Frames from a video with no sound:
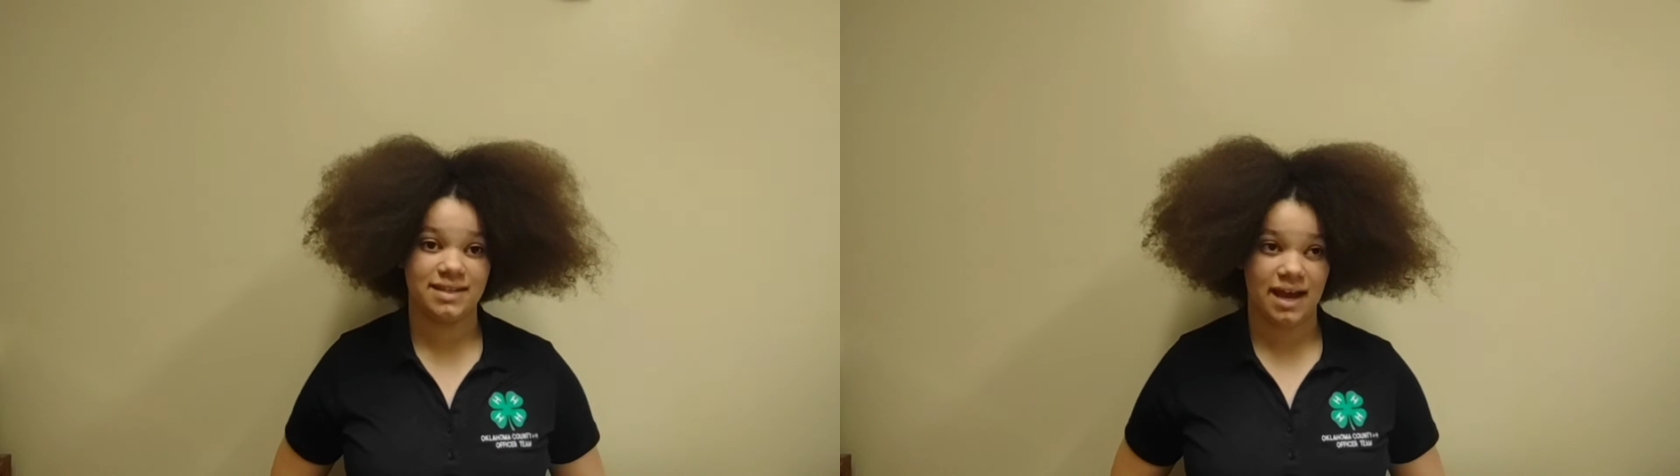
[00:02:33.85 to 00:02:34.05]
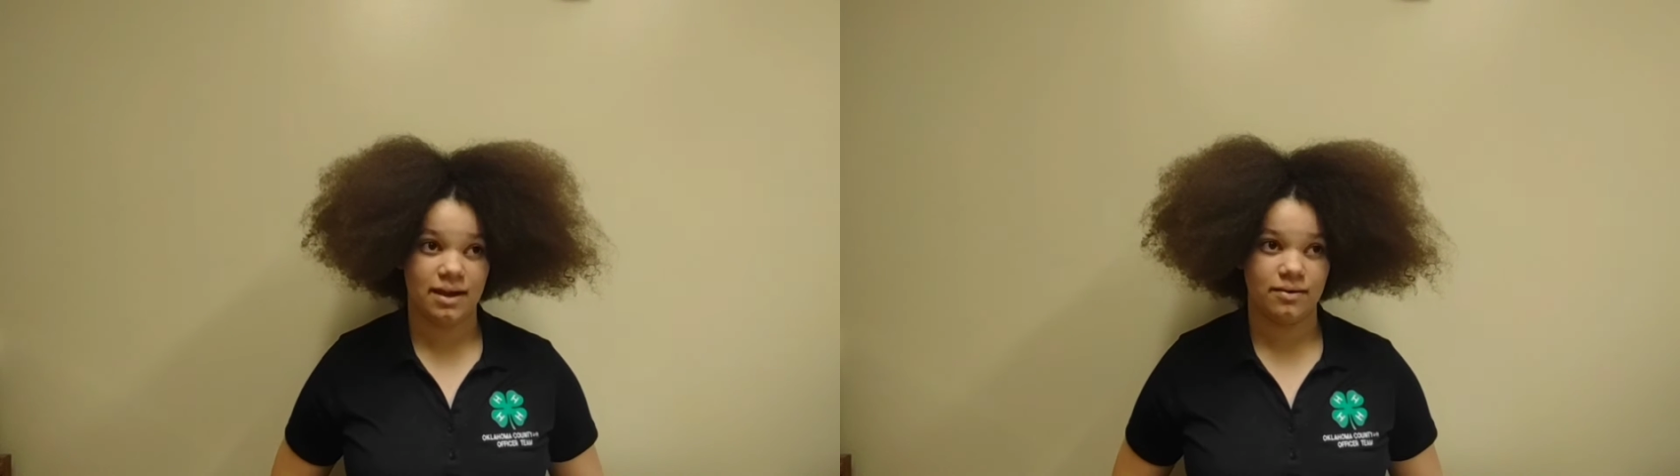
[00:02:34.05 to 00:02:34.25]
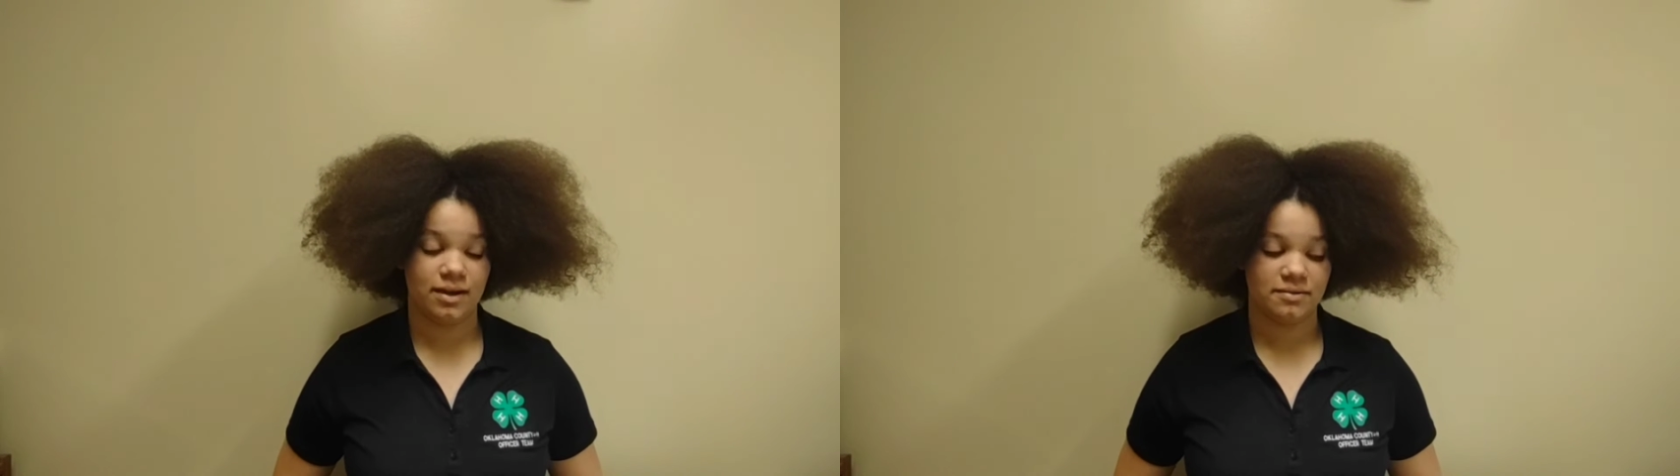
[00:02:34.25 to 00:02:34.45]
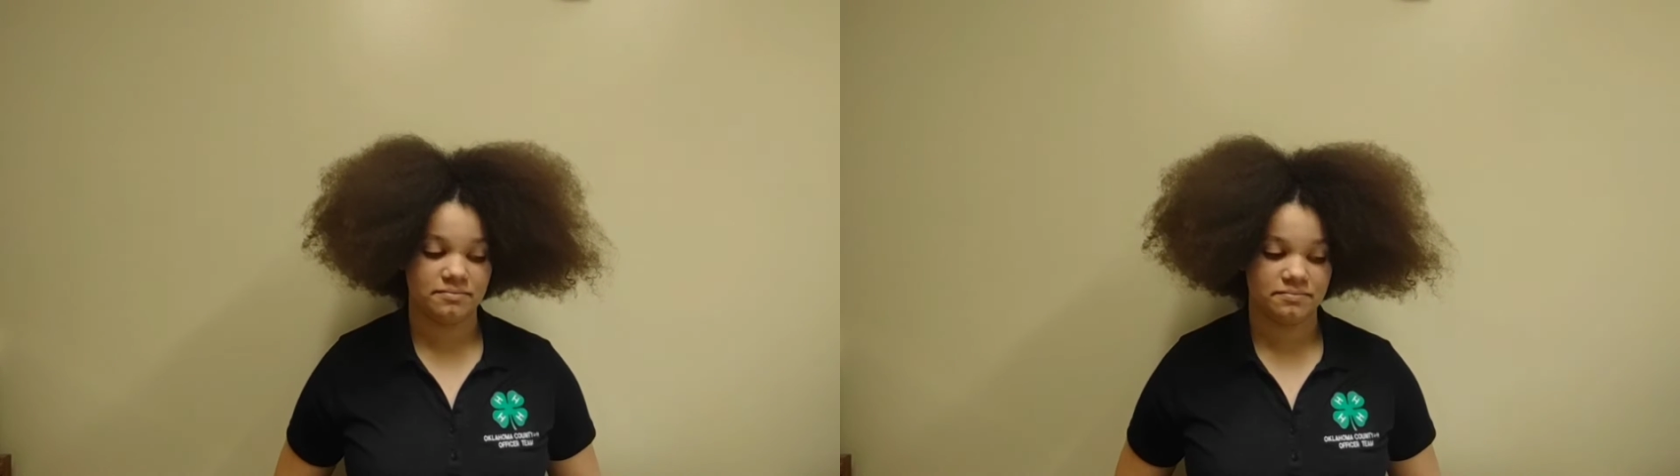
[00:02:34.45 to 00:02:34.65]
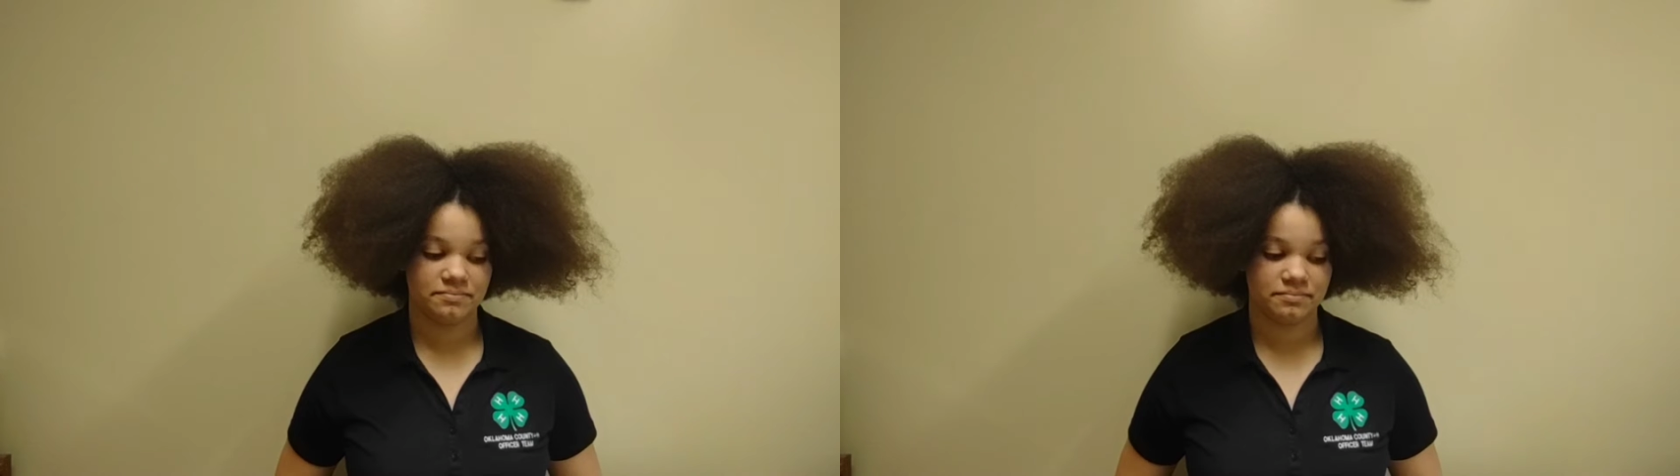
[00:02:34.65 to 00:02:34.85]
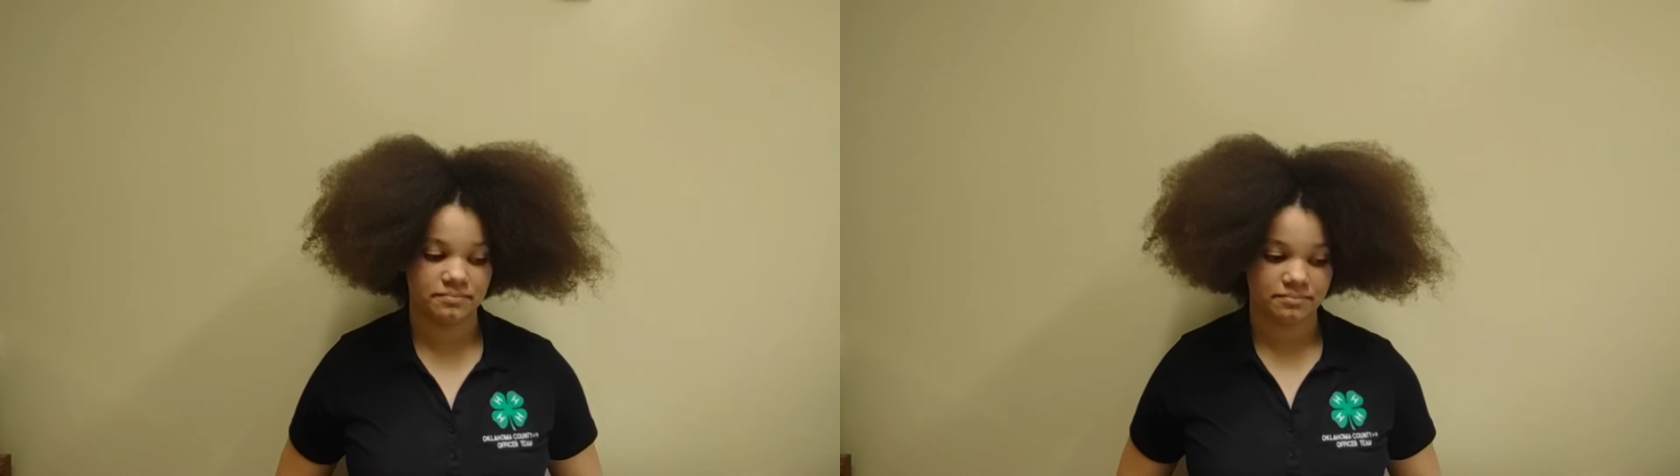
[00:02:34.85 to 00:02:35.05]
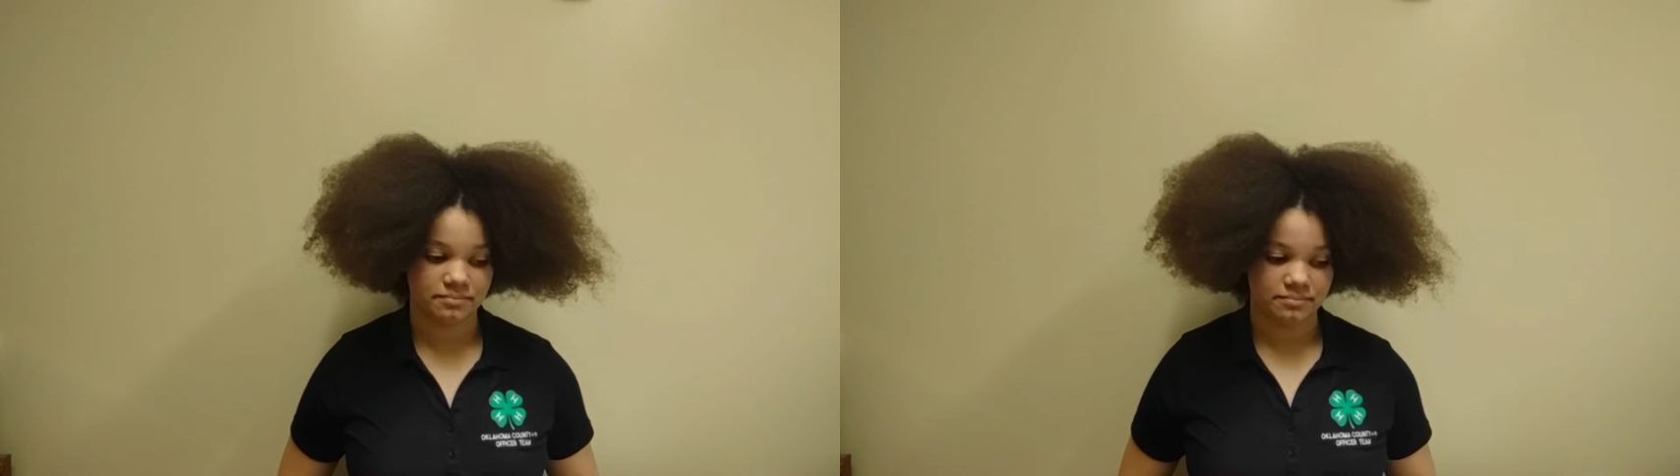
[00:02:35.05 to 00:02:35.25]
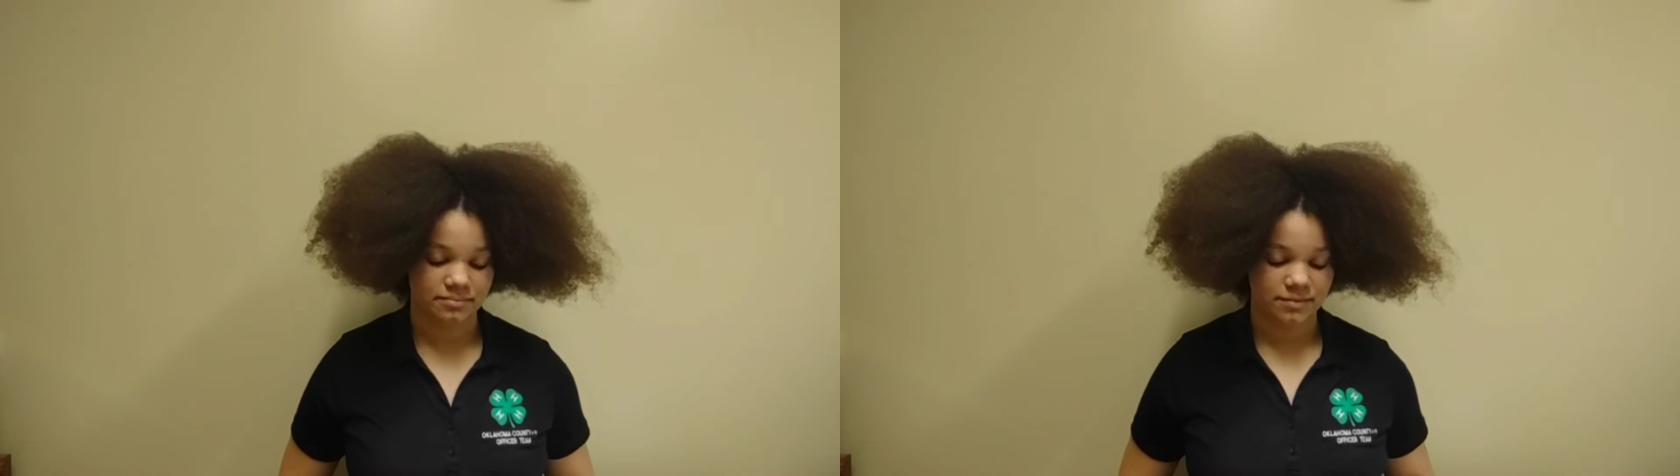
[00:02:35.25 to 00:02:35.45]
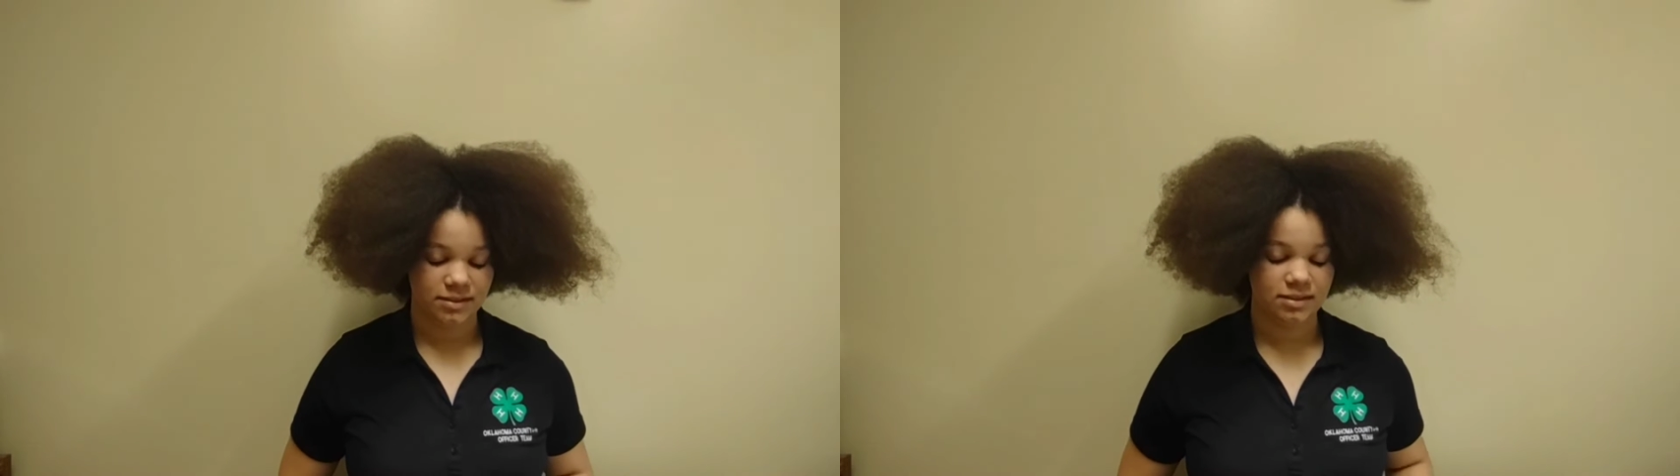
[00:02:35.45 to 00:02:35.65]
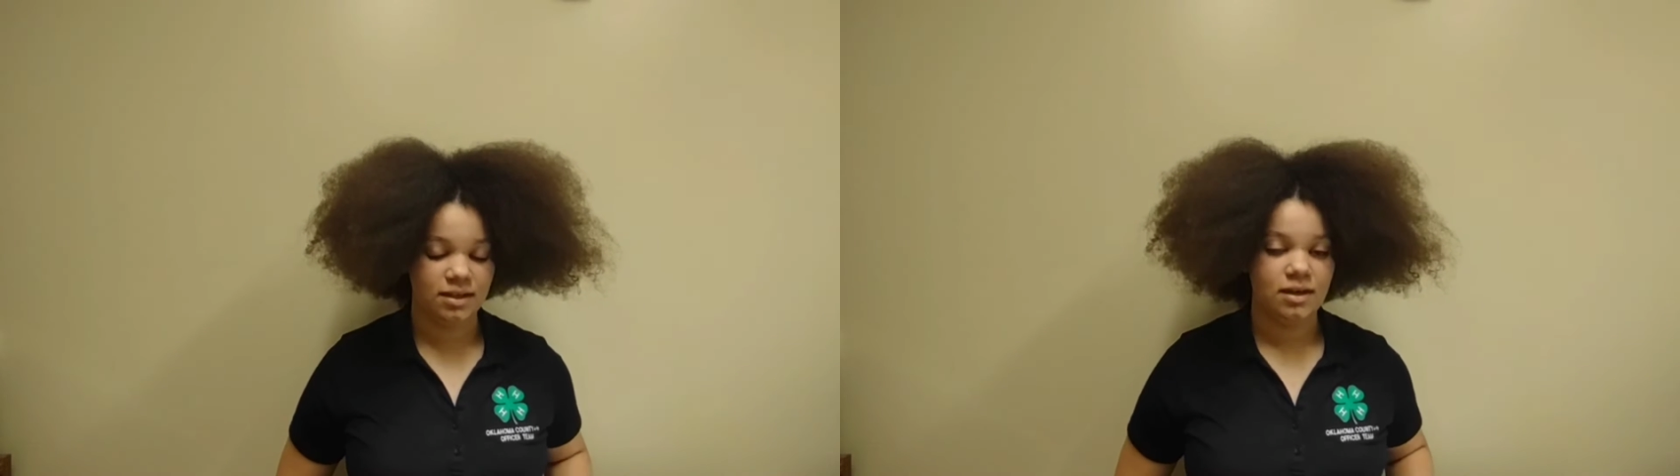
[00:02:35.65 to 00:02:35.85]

diary.